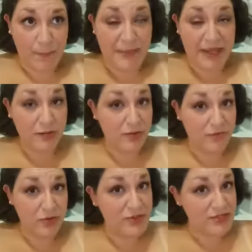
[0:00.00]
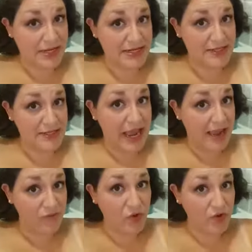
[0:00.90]
peer-reviewed studies
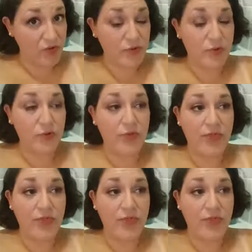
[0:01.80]
have gone through